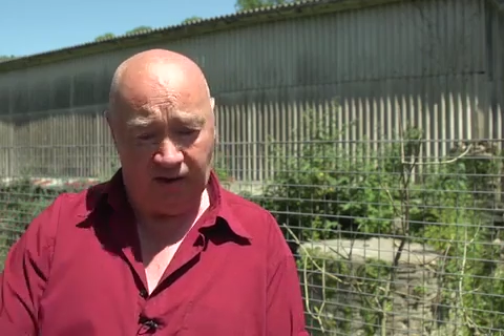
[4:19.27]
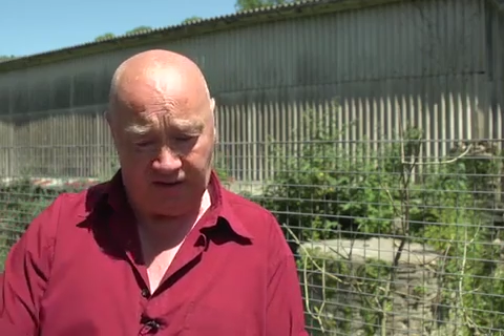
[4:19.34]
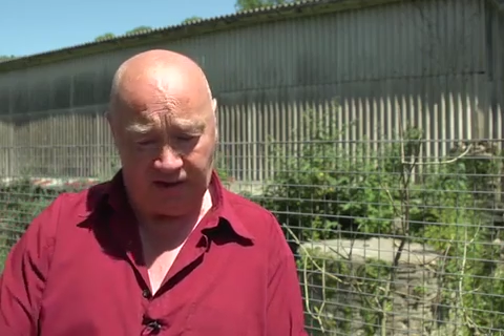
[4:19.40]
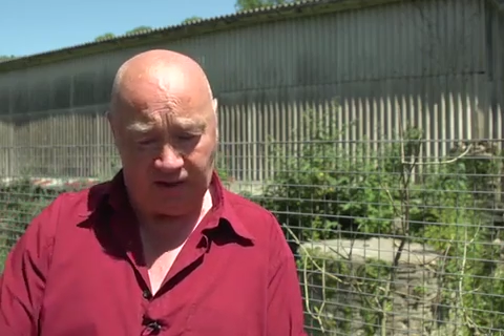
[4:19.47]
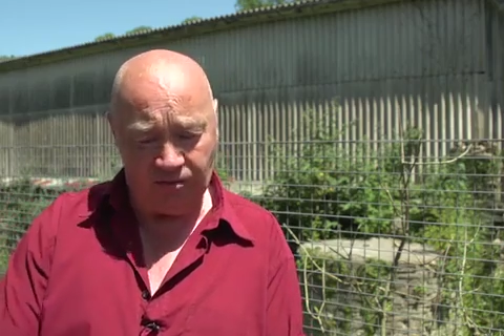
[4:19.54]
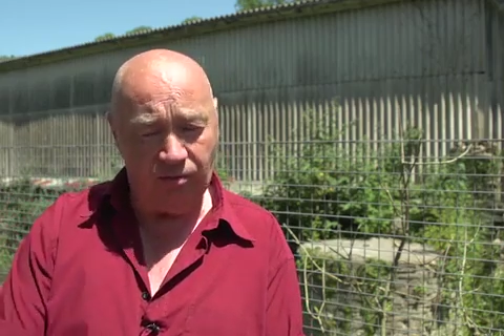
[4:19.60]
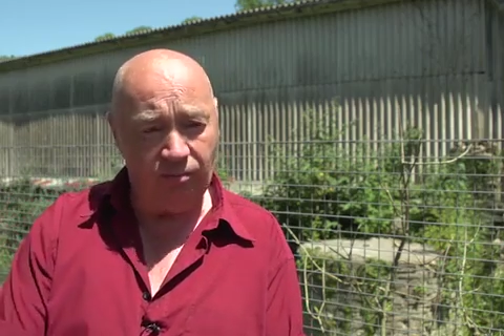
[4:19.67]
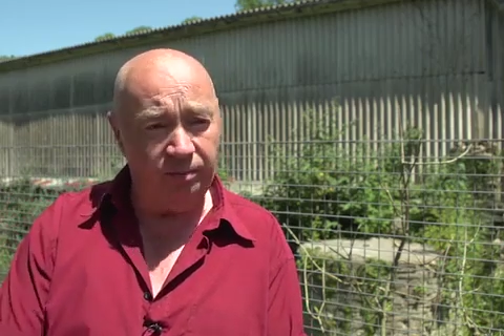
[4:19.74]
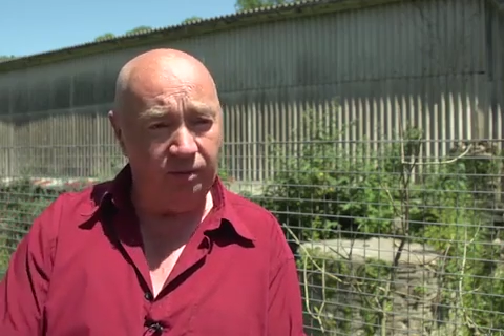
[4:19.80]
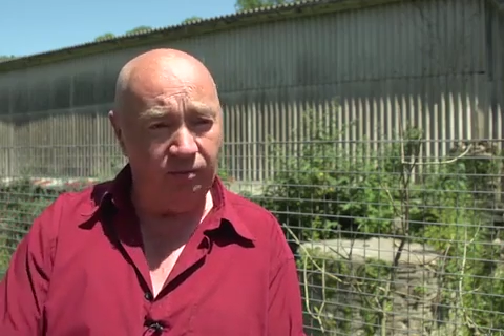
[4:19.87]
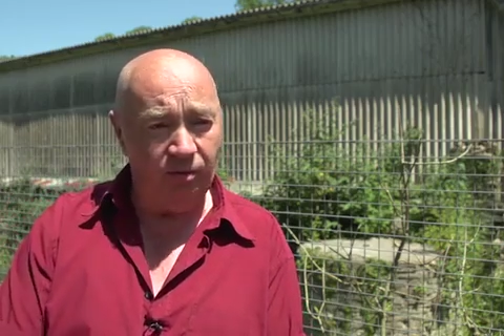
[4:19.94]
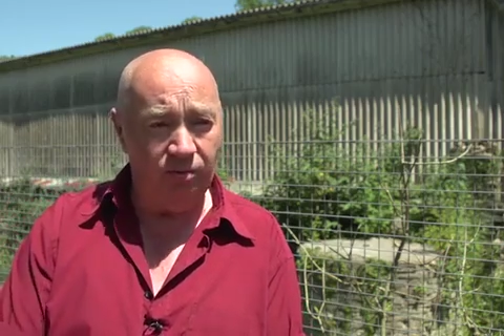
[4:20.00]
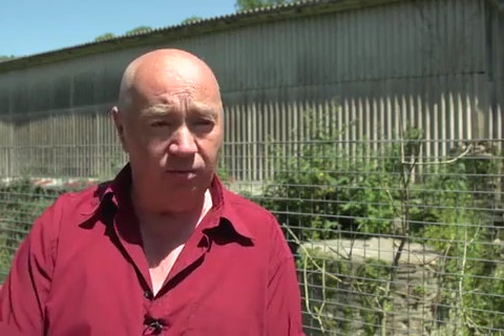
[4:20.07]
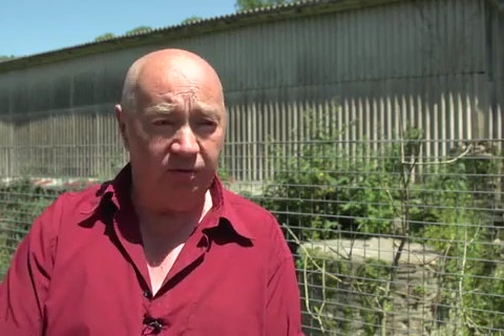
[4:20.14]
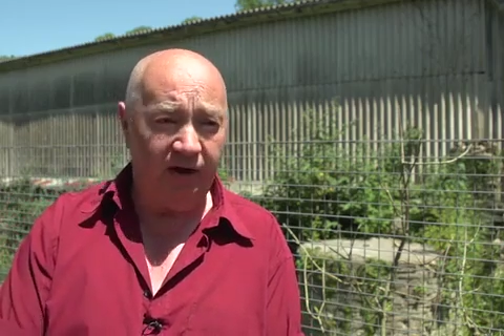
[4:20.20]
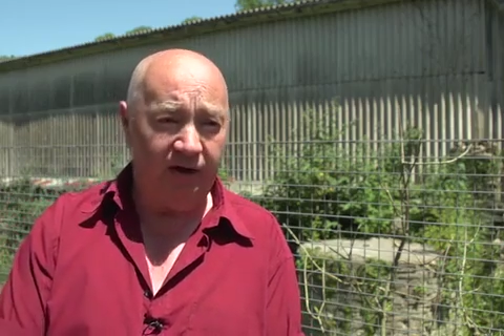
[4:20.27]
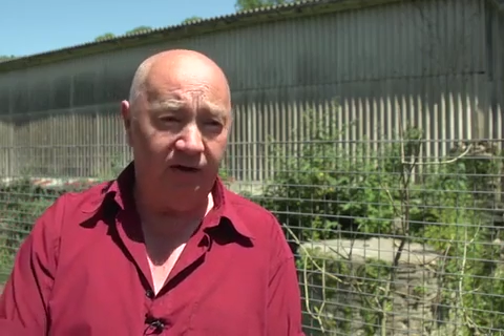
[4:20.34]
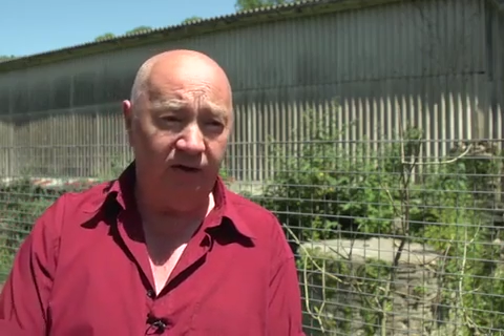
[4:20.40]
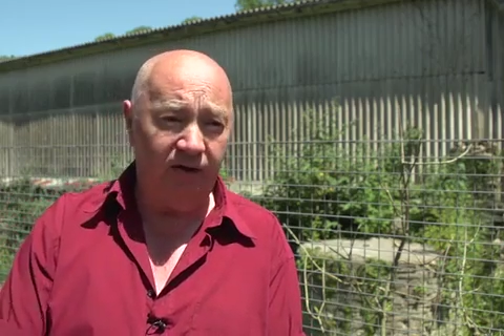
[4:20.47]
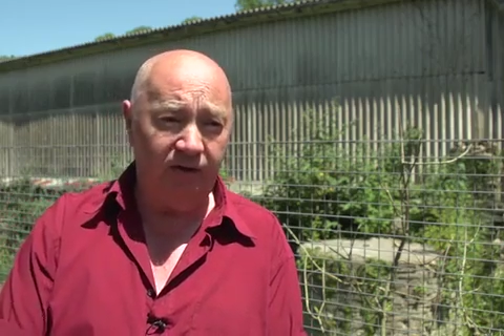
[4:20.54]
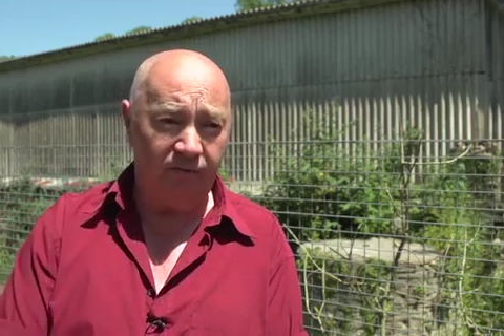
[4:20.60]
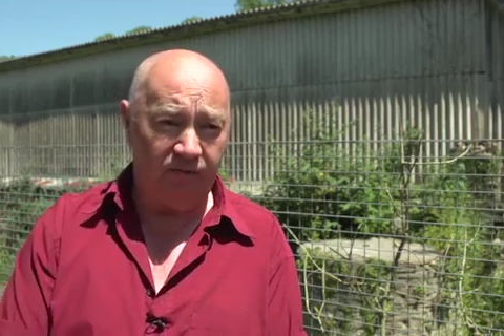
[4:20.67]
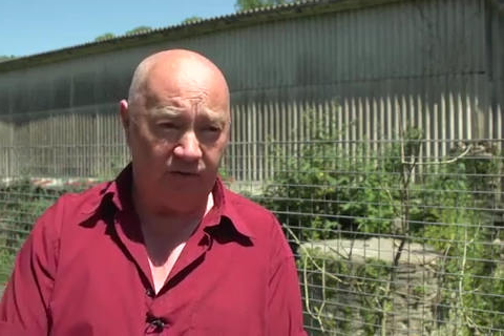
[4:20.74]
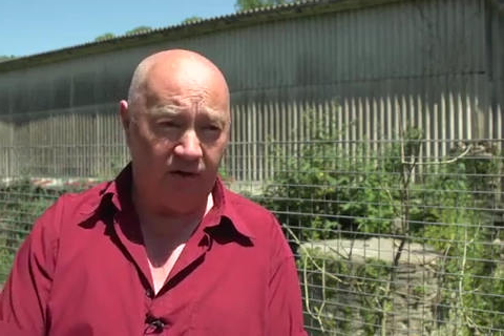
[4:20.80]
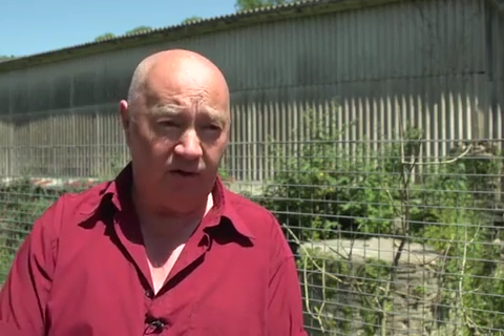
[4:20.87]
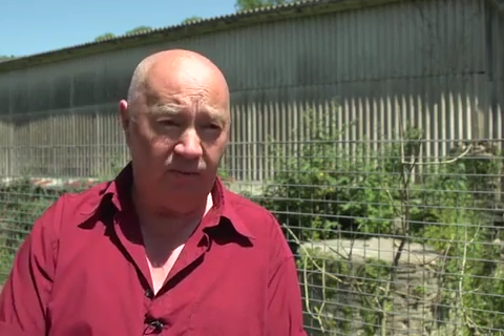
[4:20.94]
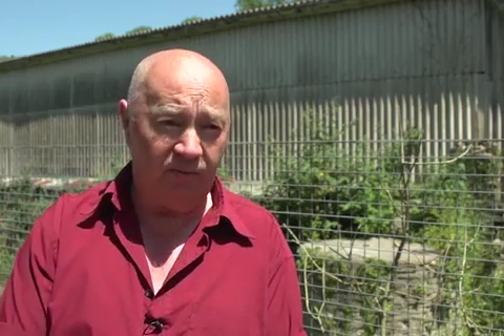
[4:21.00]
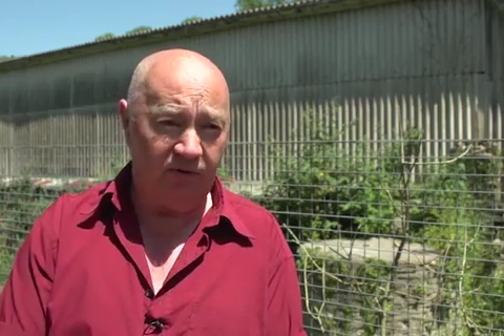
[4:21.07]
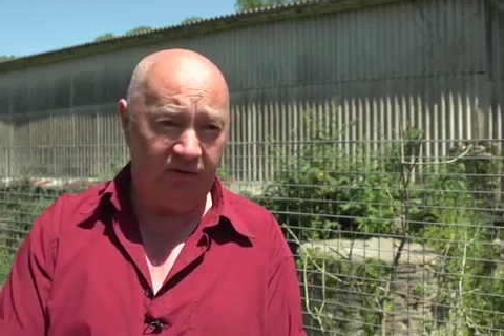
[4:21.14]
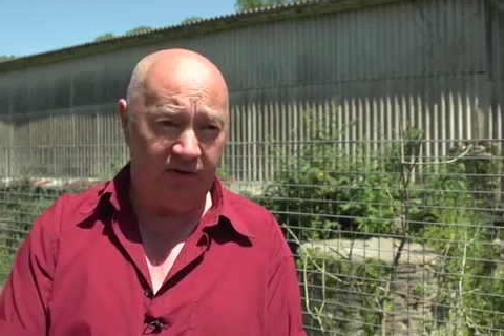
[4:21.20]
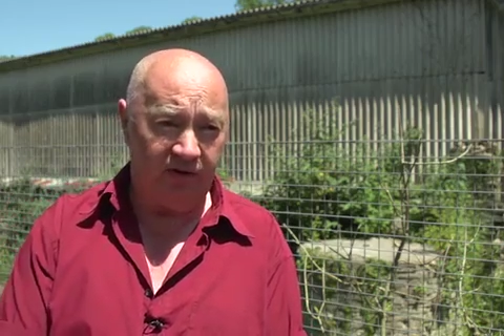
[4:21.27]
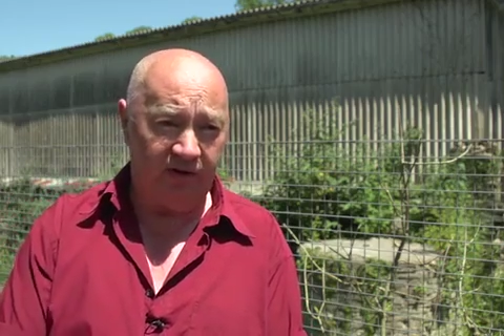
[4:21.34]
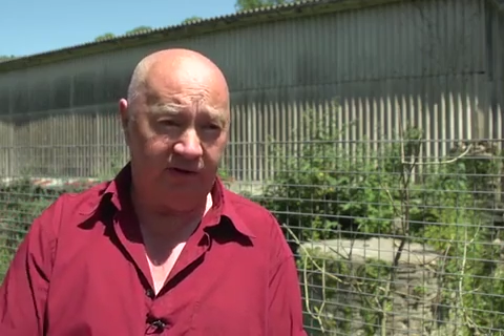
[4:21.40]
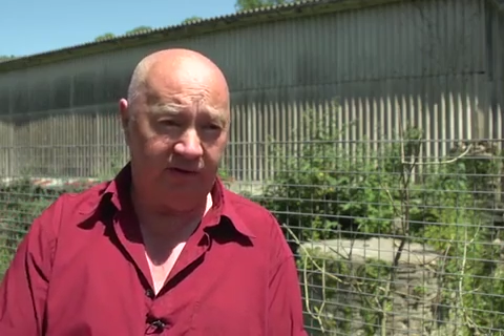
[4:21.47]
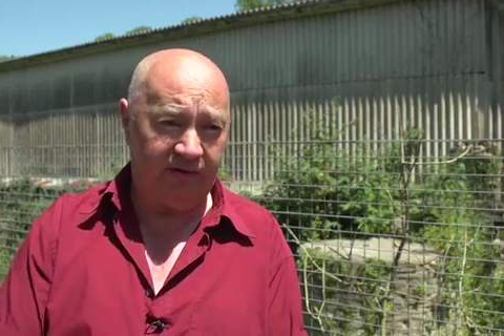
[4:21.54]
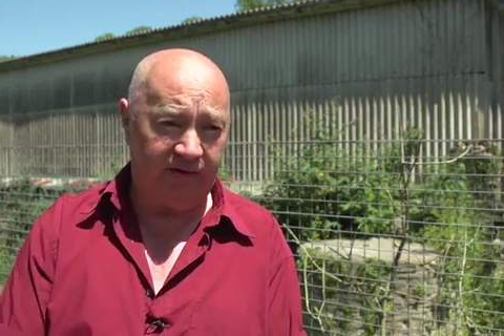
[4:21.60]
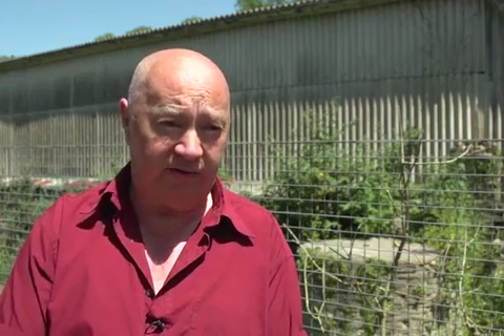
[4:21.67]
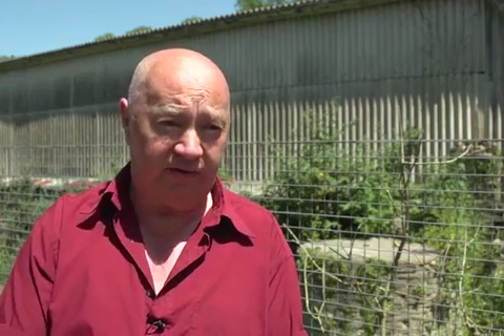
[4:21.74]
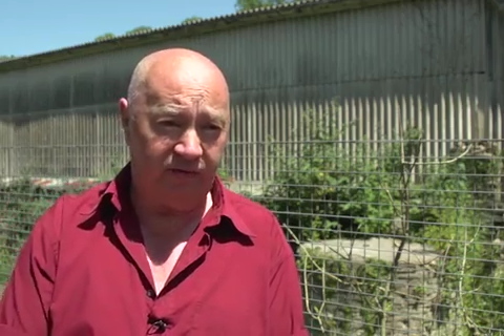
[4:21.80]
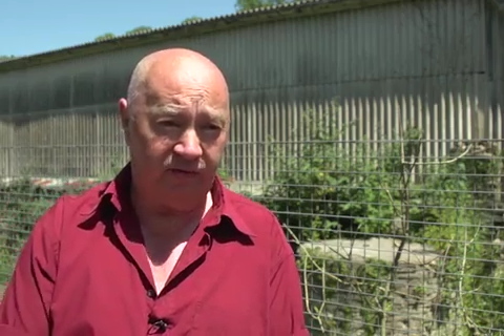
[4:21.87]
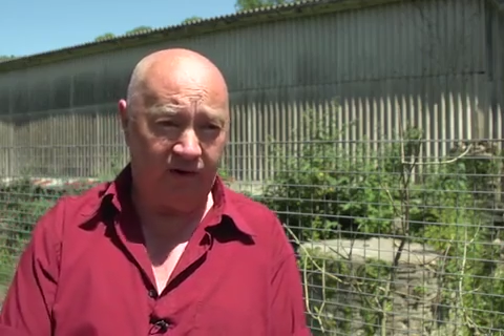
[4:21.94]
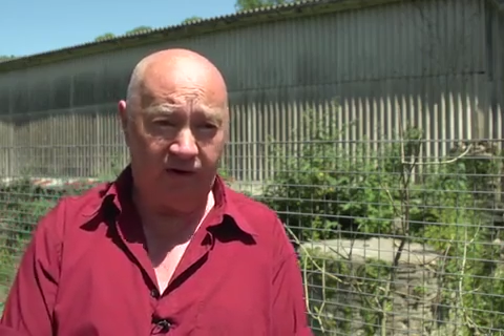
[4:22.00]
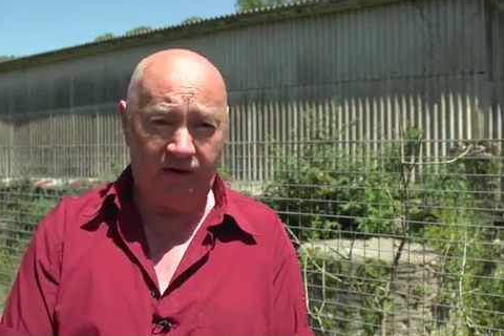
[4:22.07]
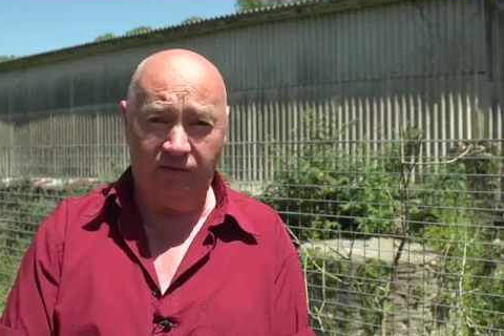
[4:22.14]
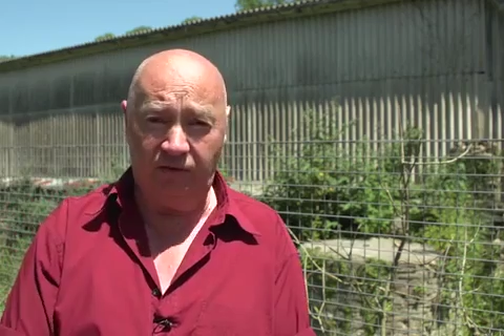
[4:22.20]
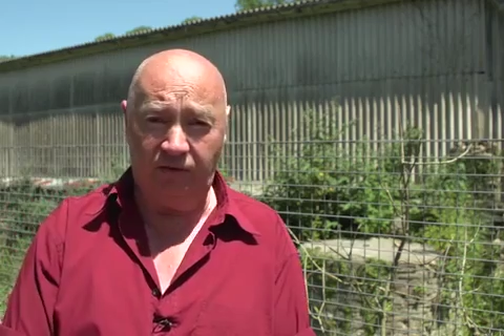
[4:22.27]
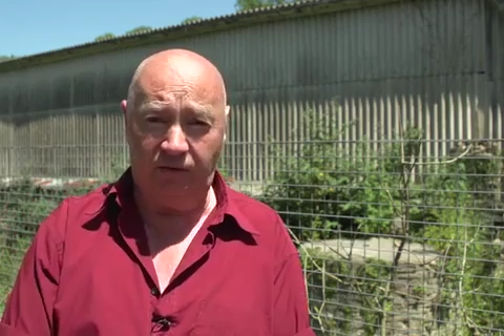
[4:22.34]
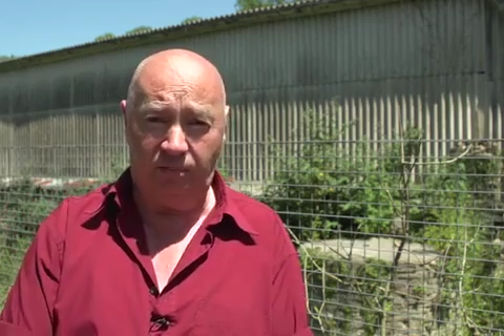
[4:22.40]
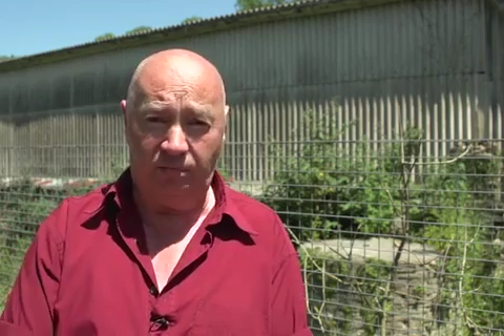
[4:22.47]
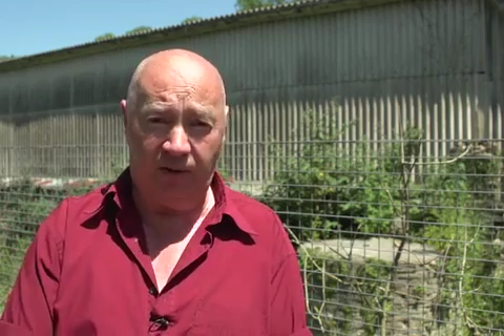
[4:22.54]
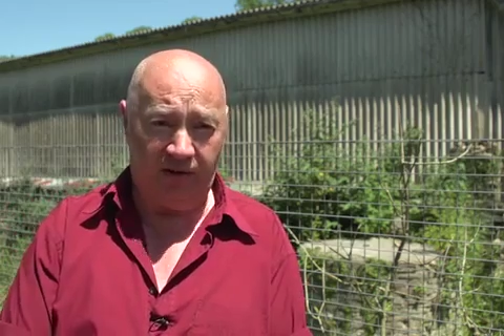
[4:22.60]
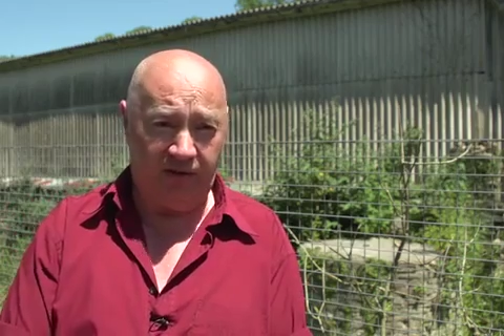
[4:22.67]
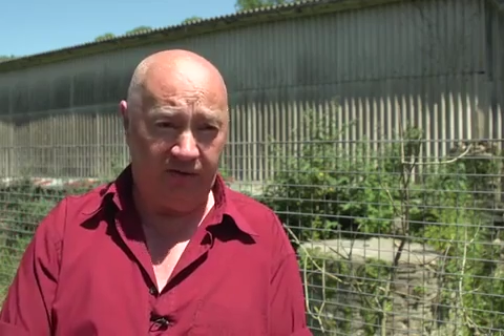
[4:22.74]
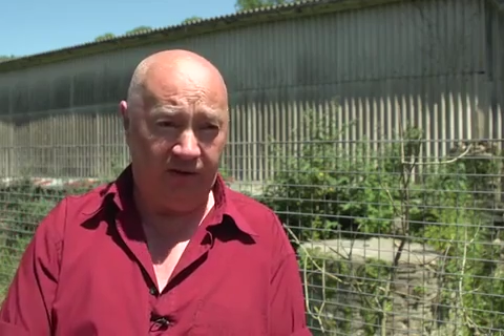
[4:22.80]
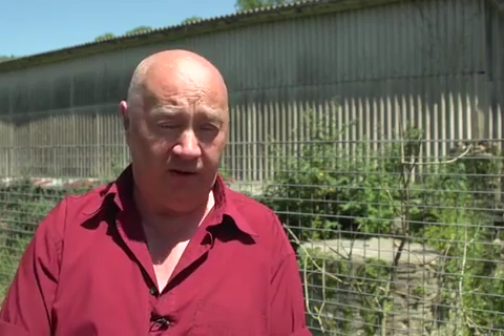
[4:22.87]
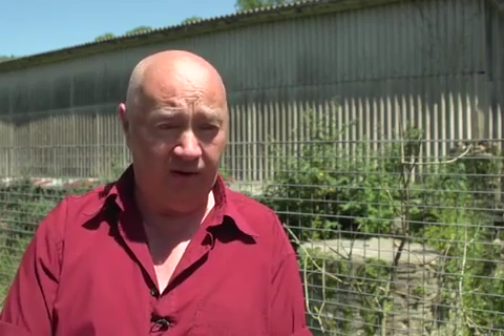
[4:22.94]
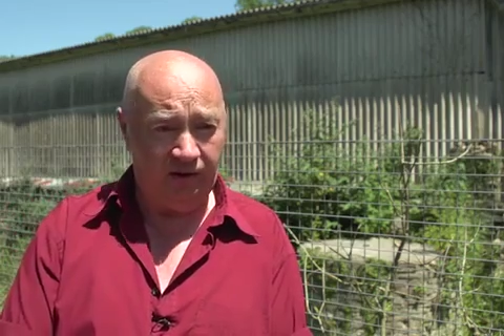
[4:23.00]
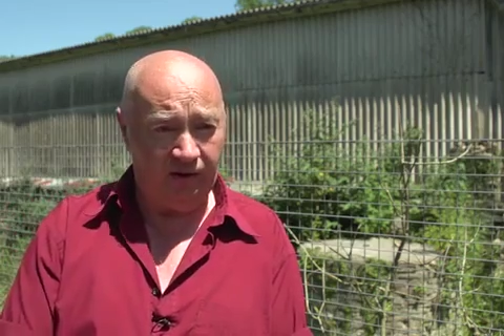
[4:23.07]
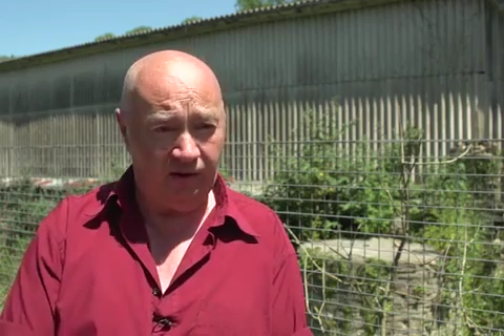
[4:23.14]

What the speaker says: That would be wrote down on the farmer's list as 500 pound